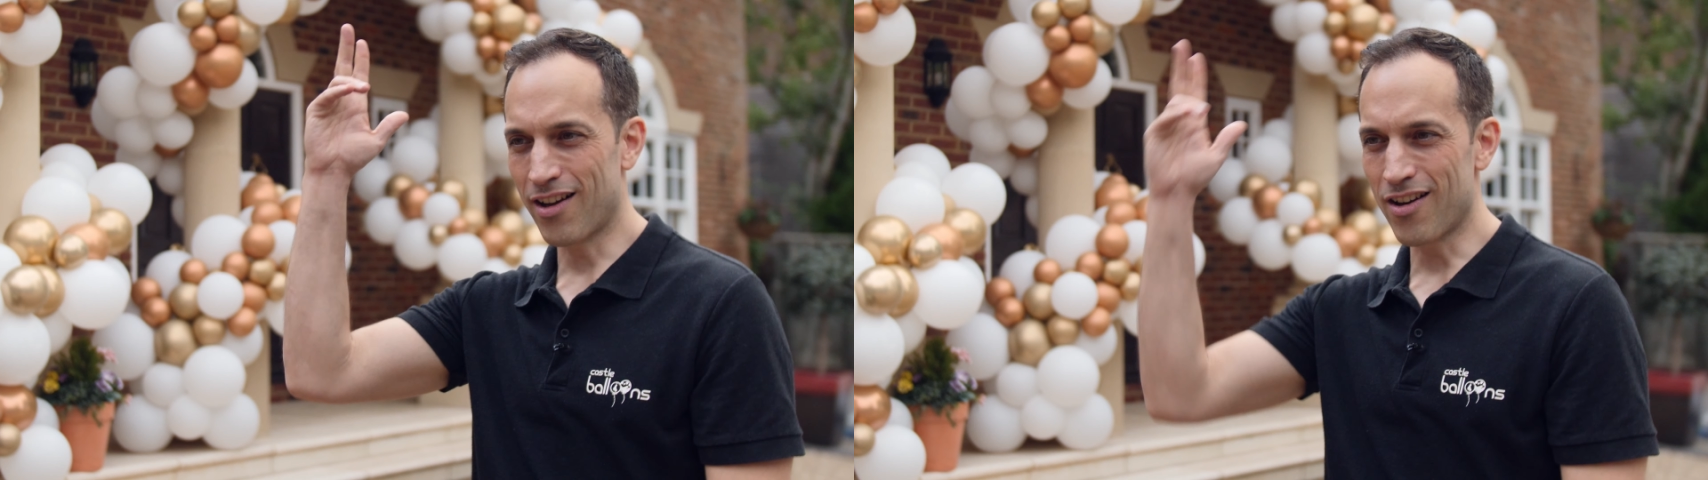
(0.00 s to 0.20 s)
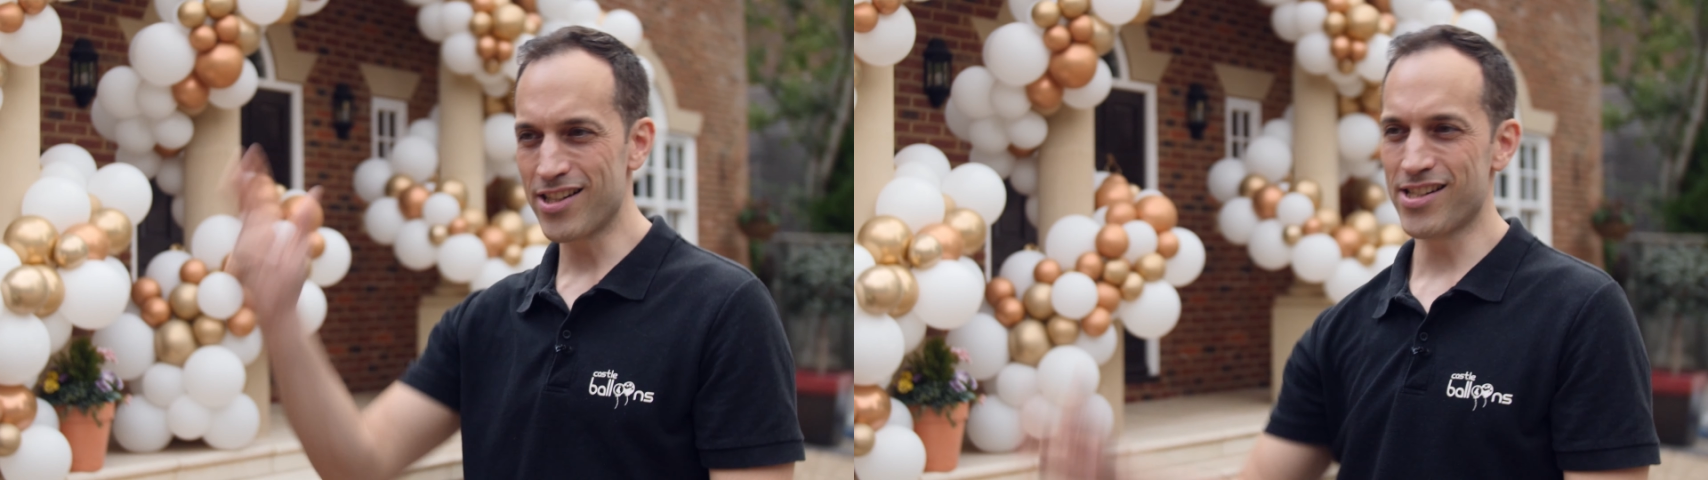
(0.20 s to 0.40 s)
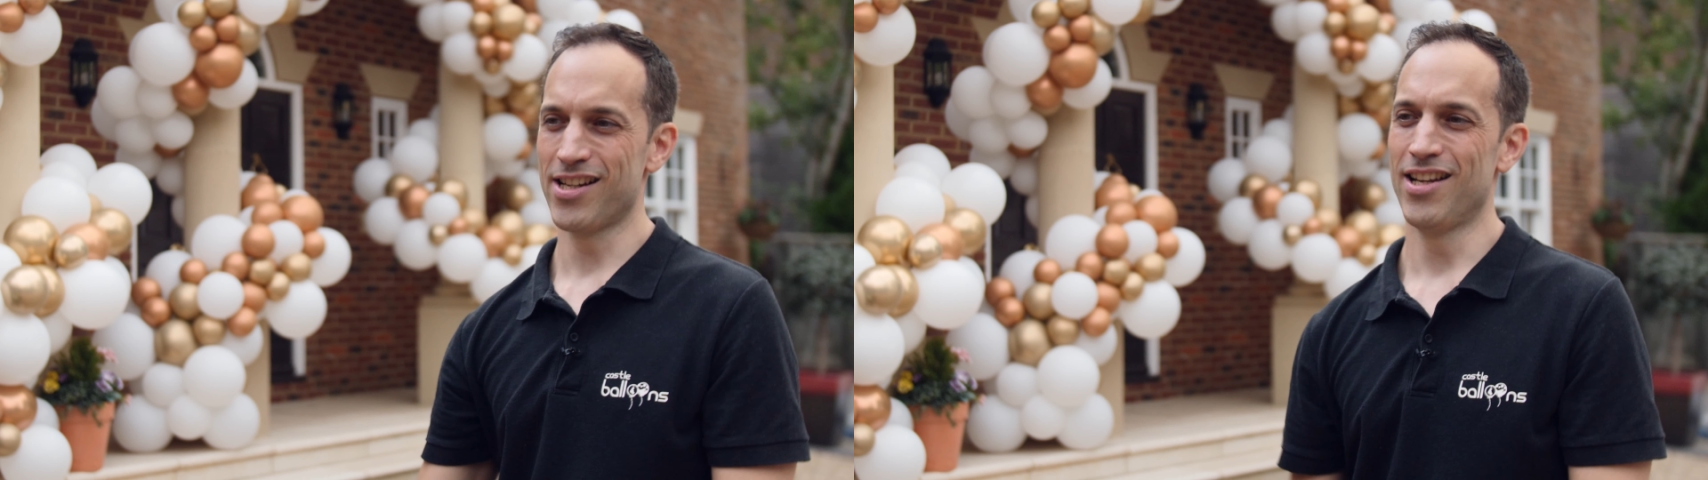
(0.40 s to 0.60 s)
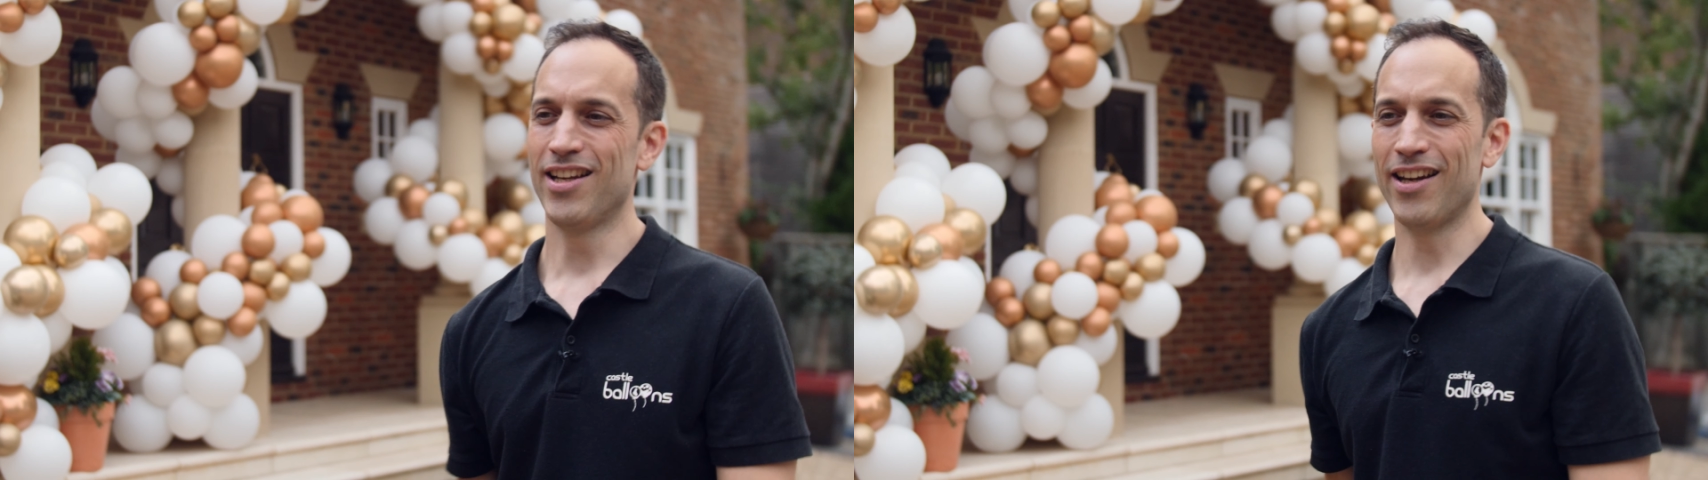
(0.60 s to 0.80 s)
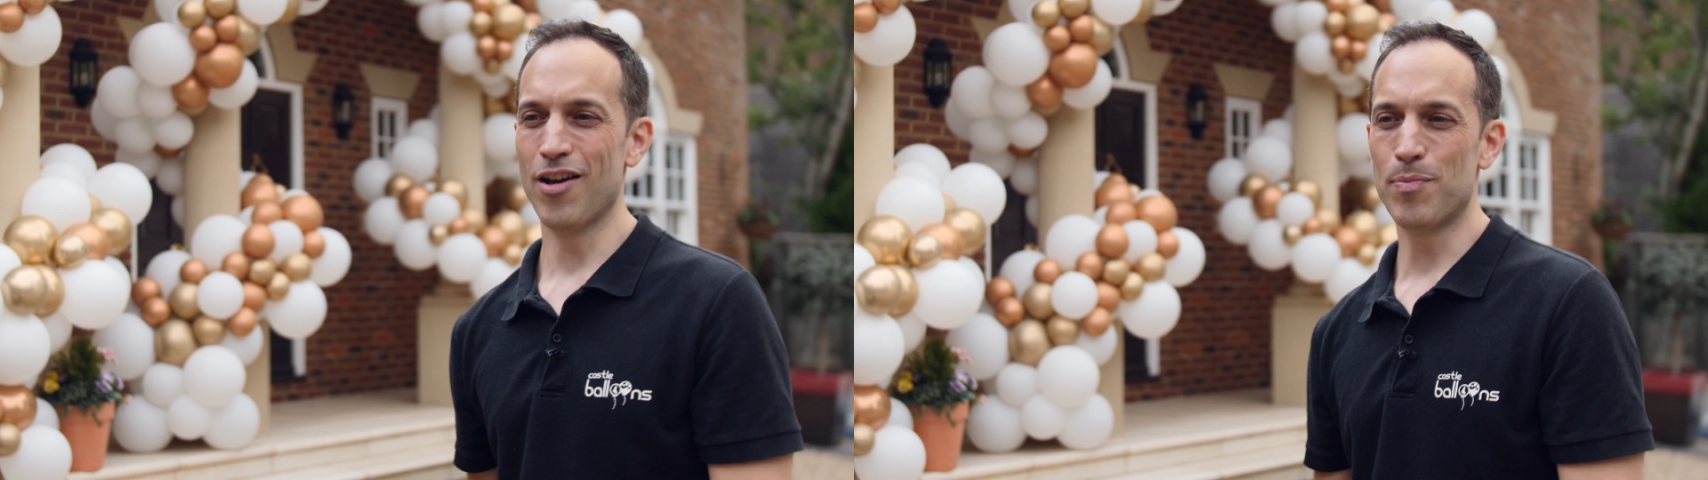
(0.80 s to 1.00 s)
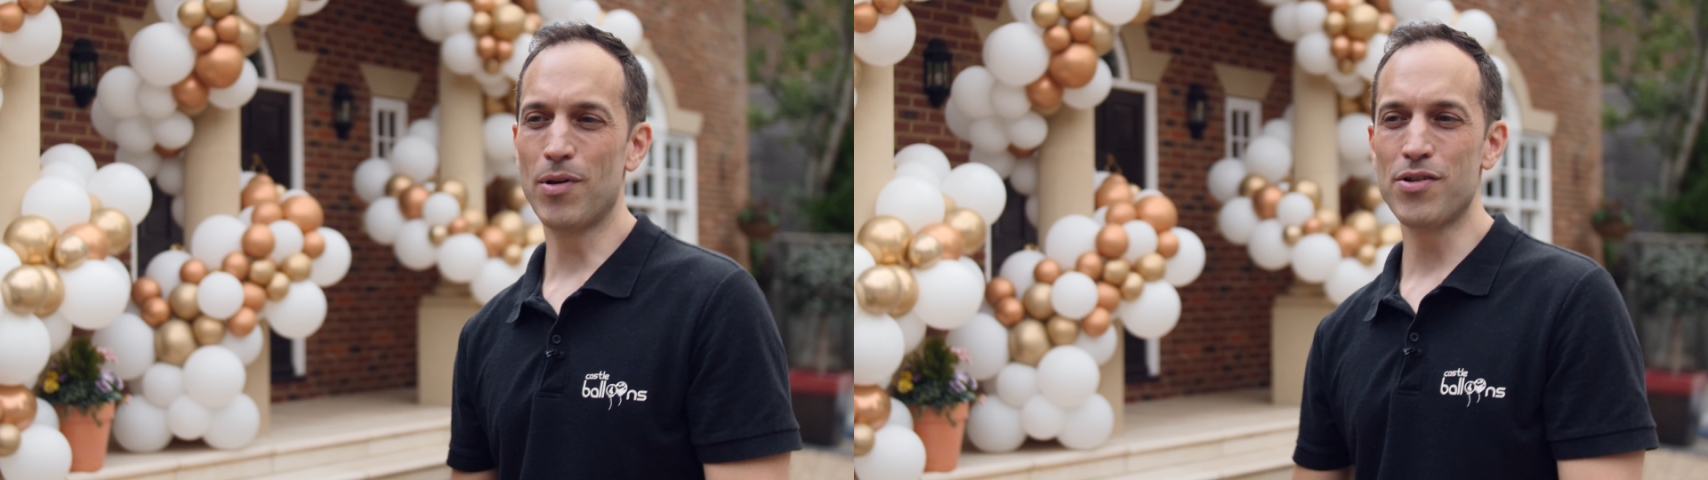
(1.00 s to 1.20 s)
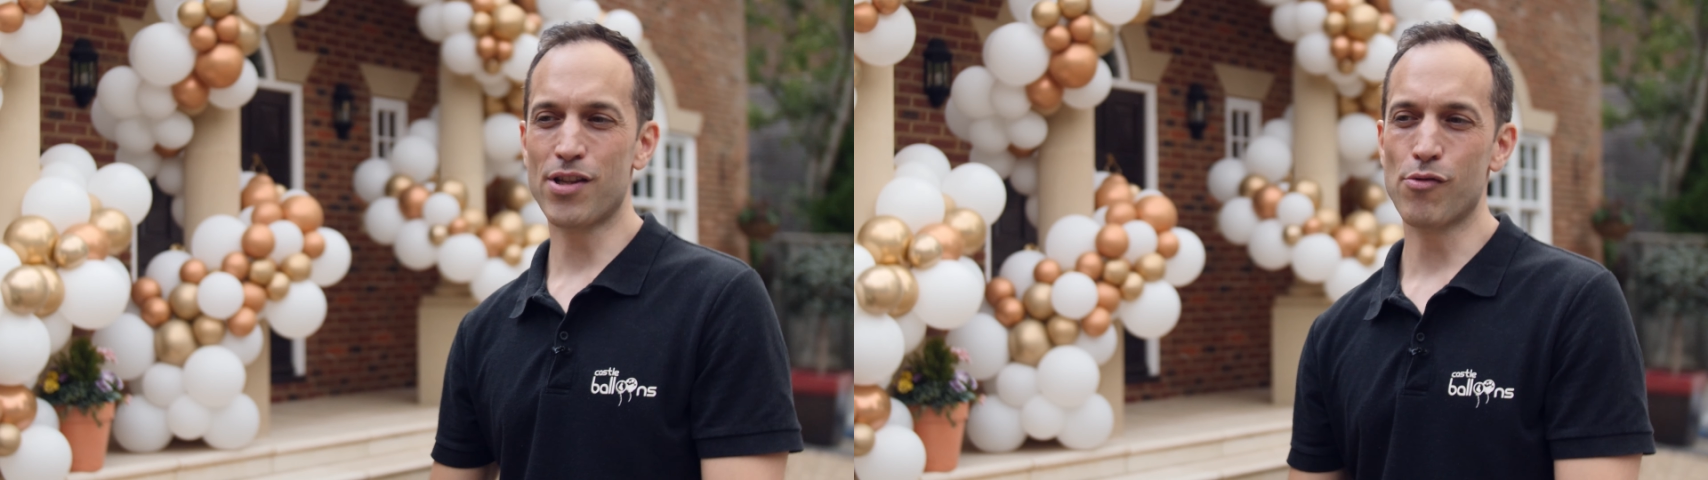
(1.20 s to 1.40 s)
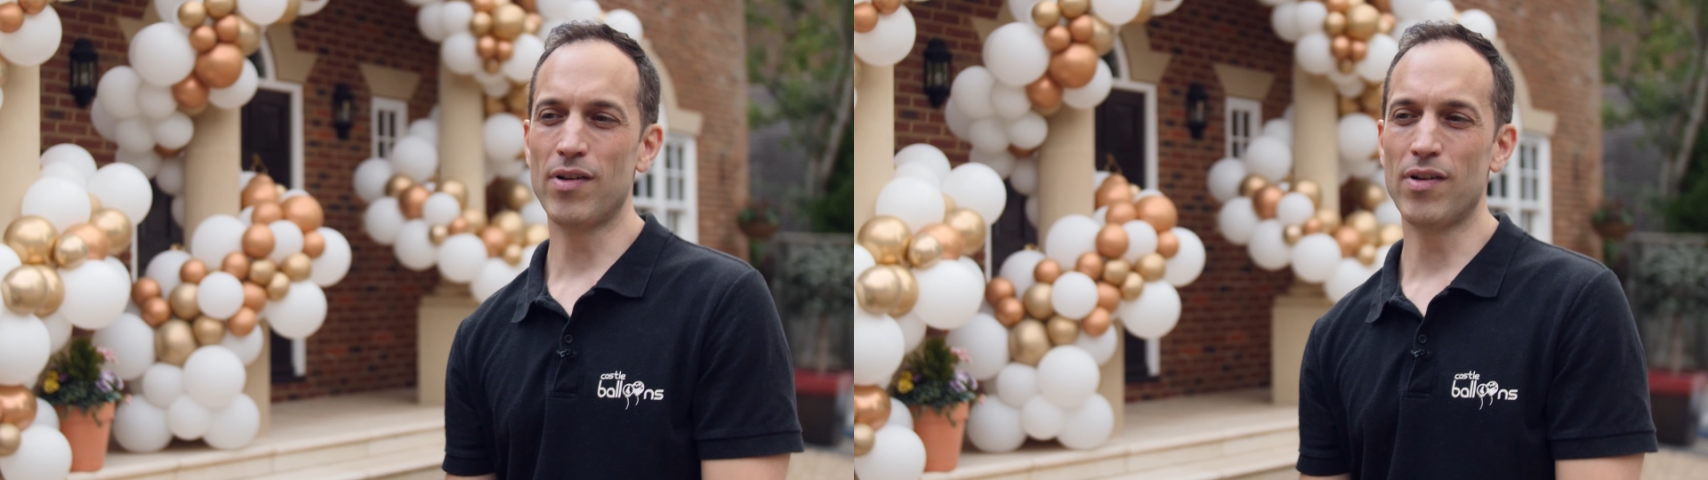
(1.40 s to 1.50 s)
nice, you know, balloons that are